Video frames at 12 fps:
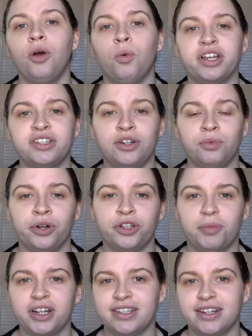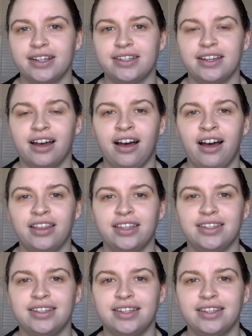Wasted Words by Staci Hart.
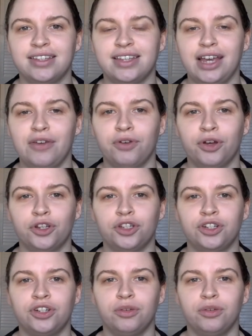This is the first